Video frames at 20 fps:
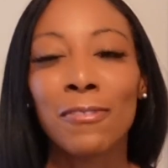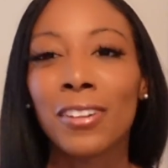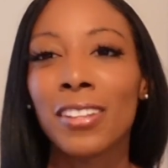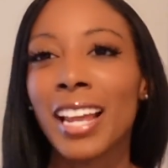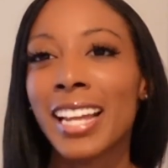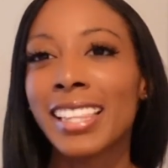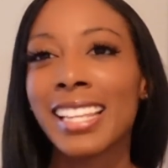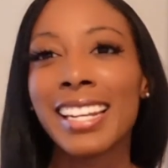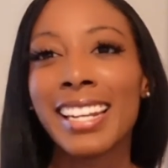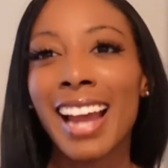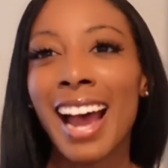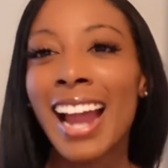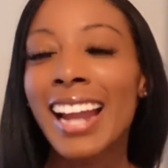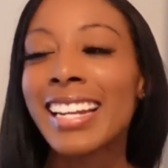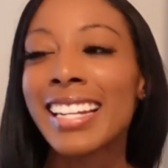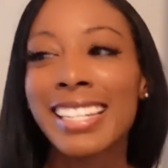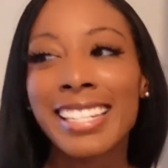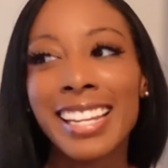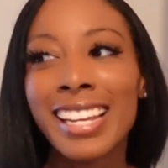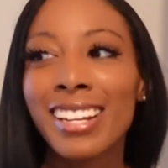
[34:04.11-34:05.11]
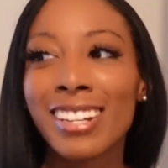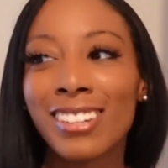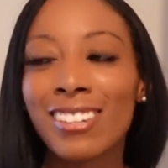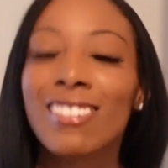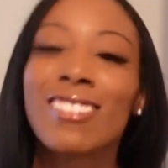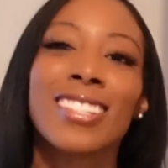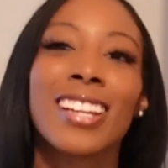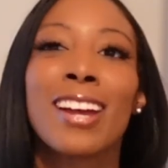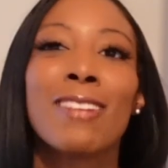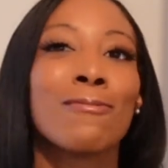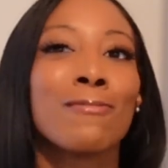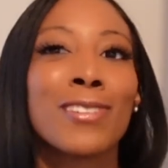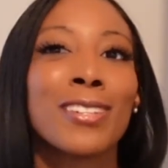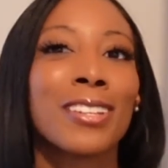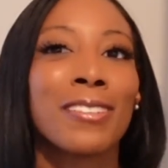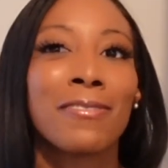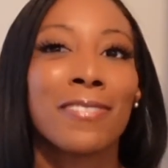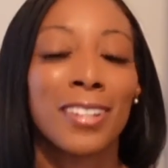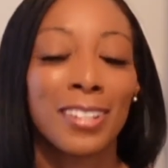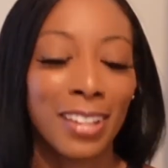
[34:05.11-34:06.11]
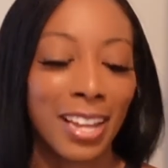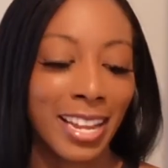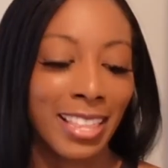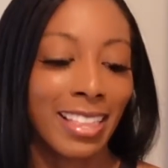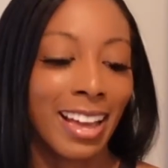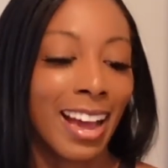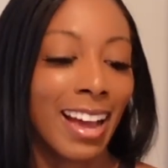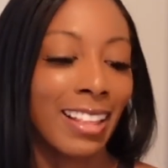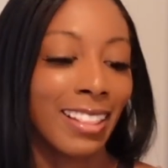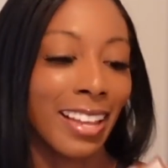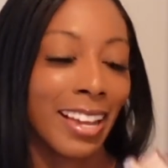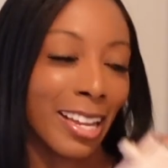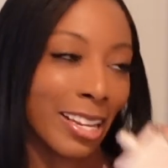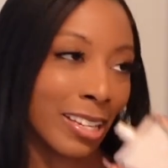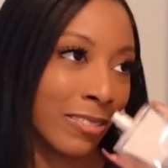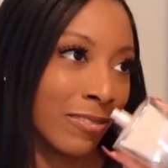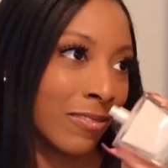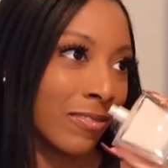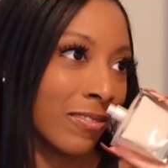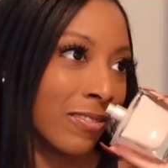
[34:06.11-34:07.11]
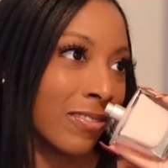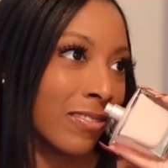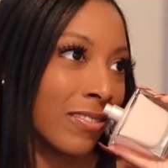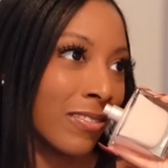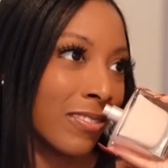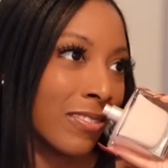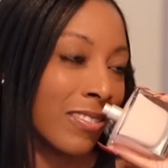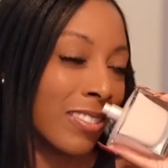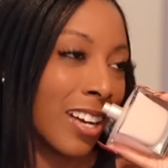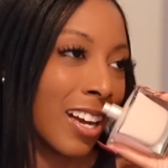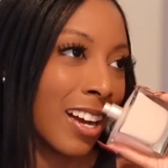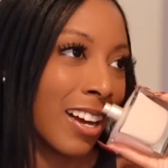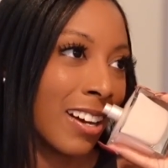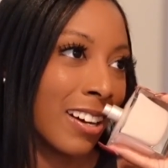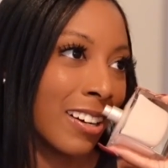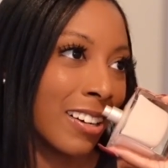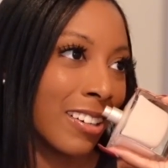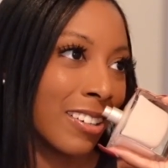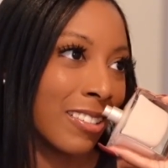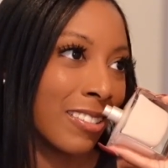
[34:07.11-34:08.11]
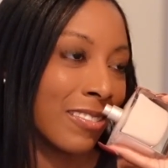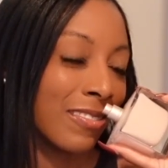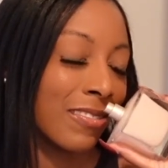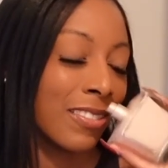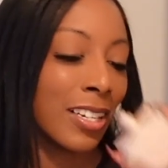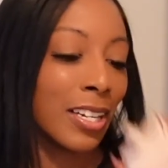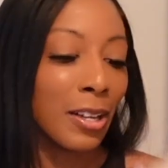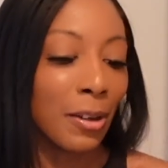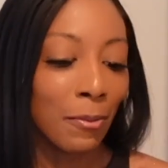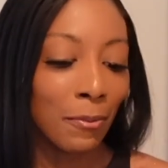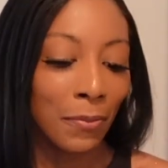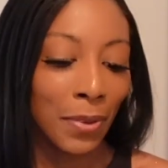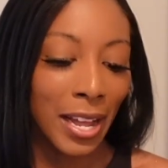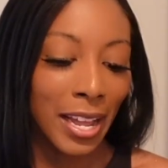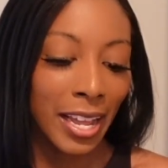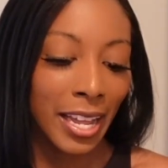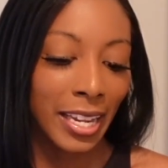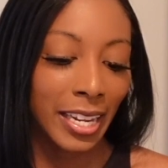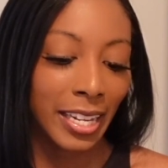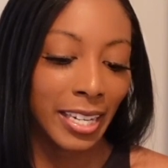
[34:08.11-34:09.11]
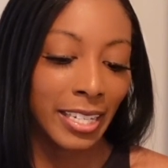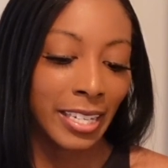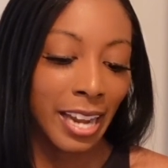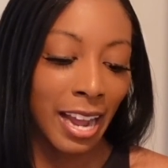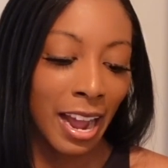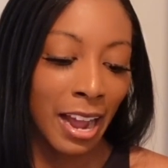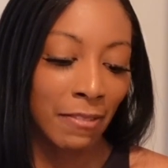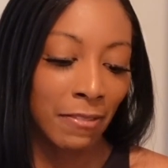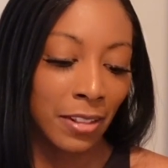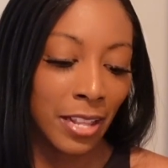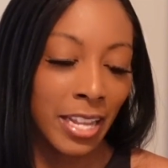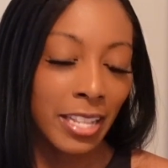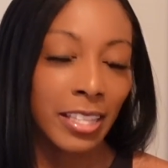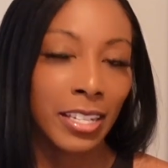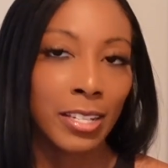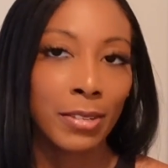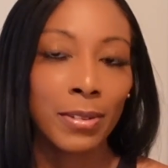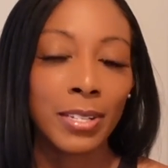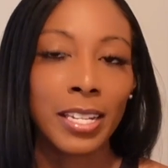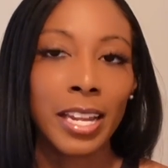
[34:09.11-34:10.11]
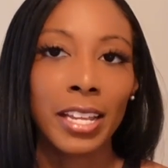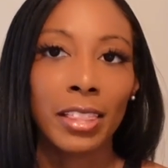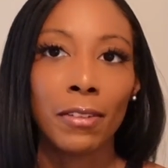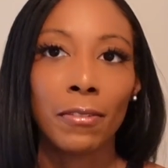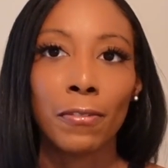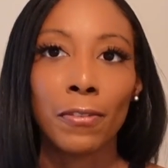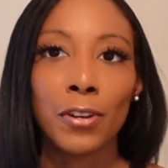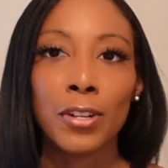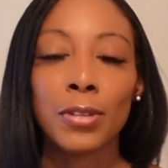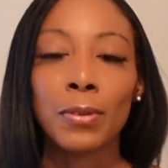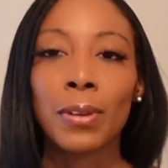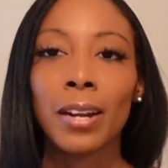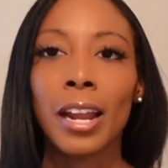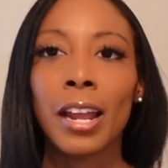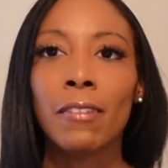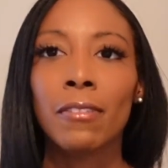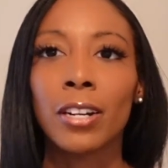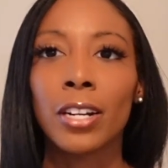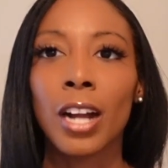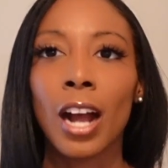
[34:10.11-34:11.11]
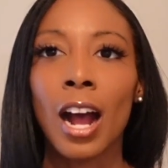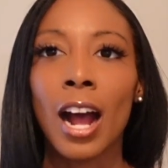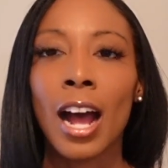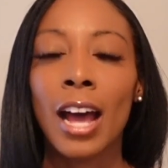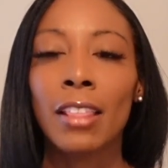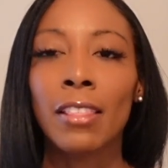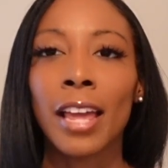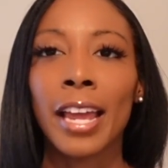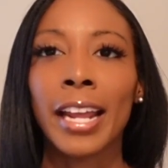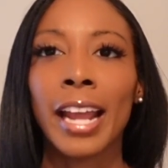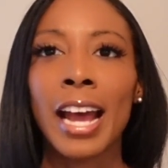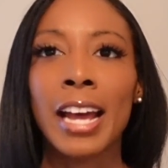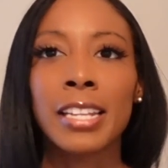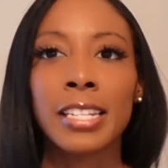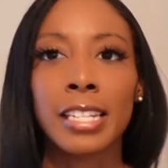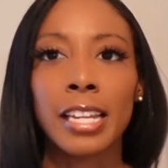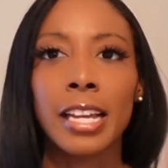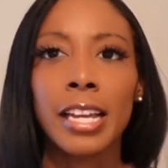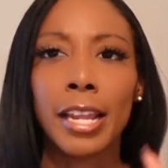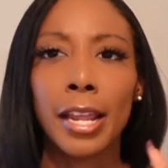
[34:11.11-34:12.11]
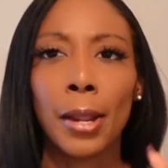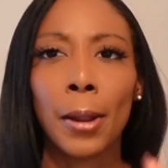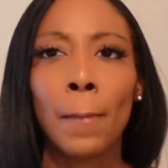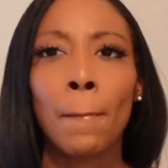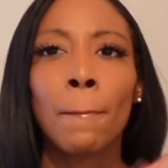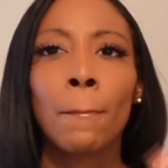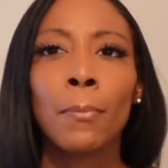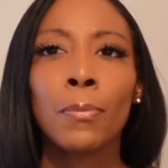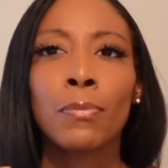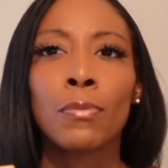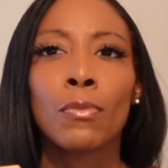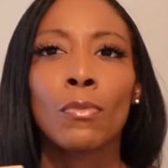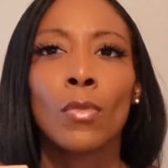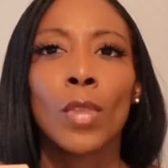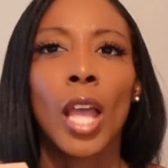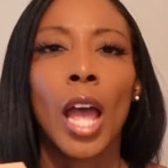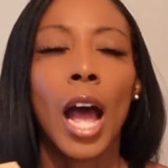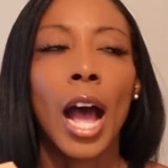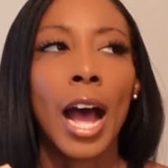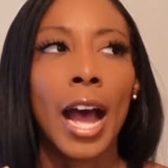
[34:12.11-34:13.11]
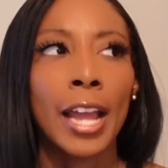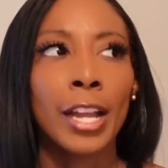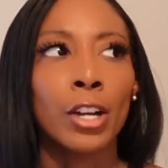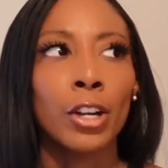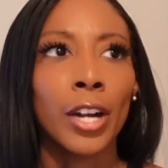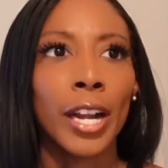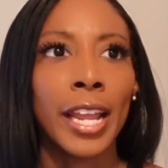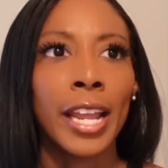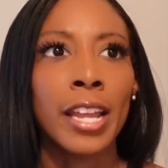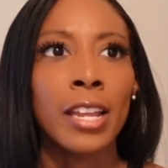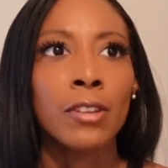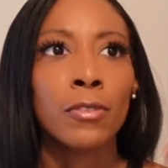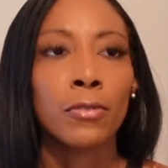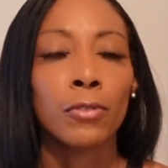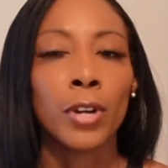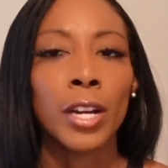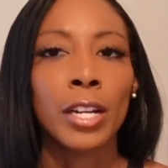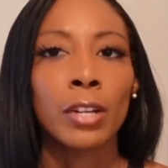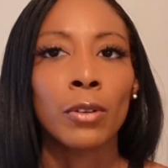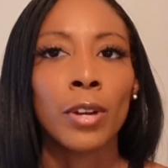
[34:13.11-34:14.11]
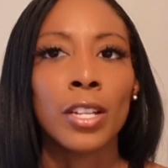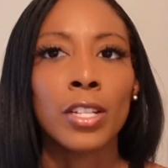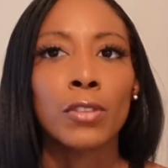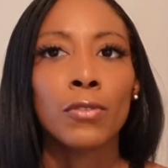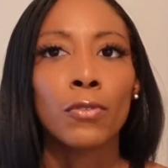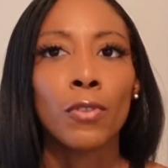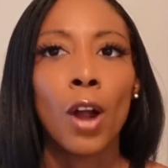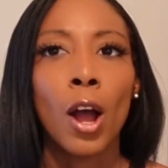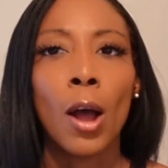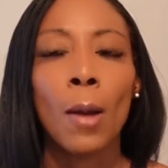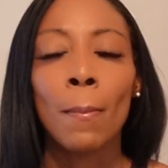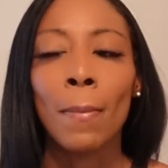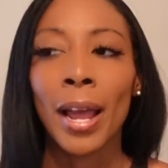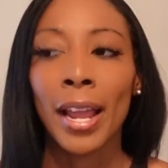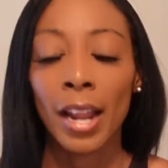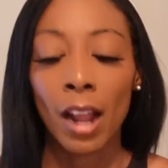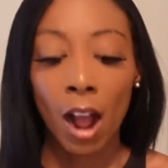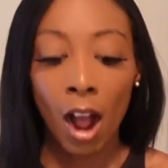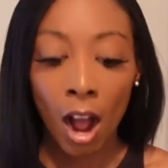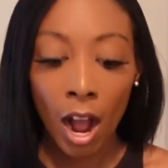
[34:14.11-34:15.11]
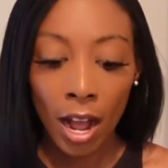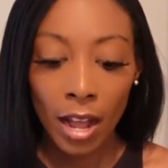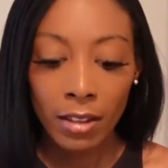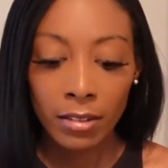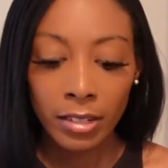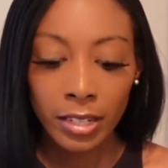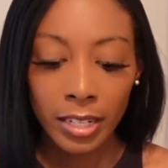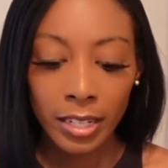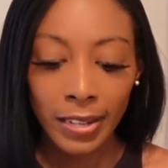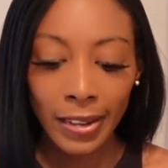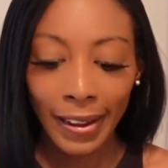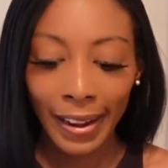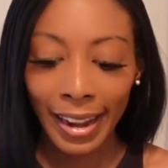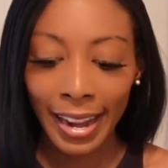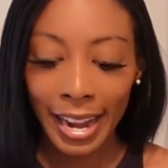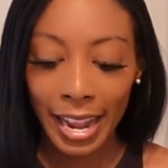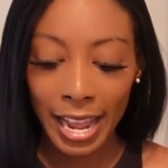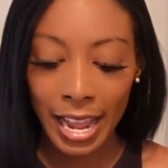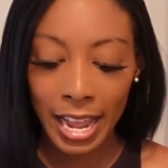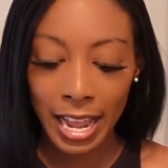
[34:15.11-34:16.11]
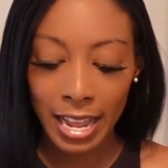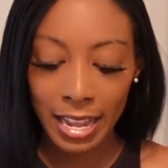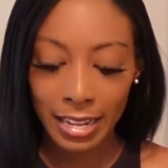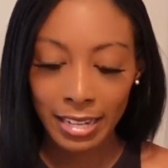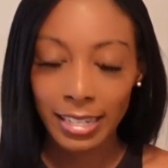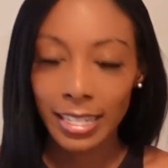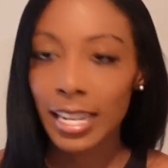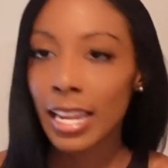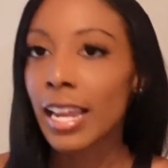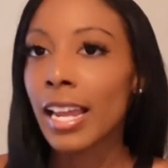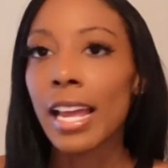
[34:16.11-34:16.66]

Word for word: for like the 90s it girls. I really feel like that. Like, um, but yeah, I feel like this was like the first one I ever got like as a higher end fragrance from my aunt and